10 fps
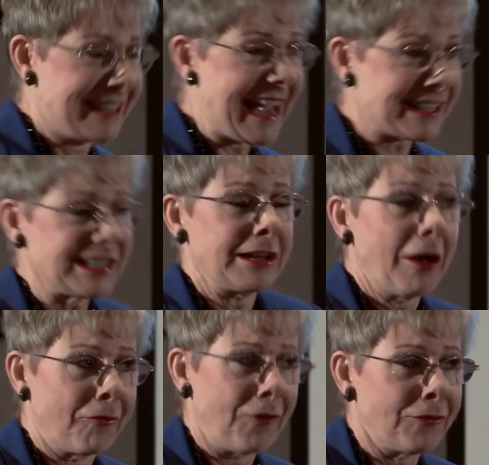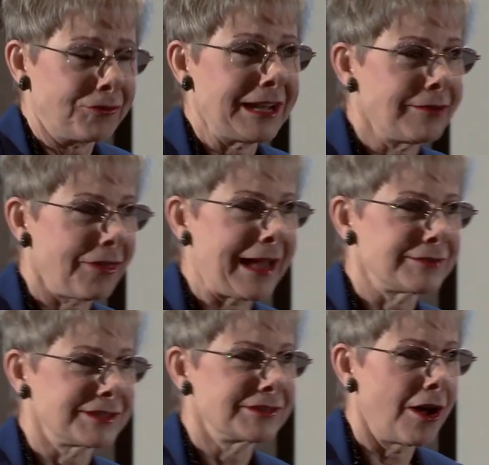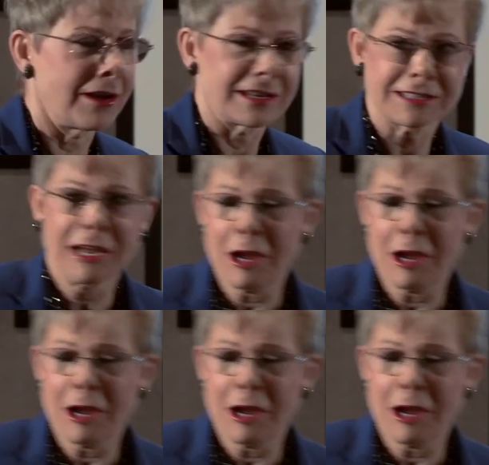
getting fifteen thousand dollars.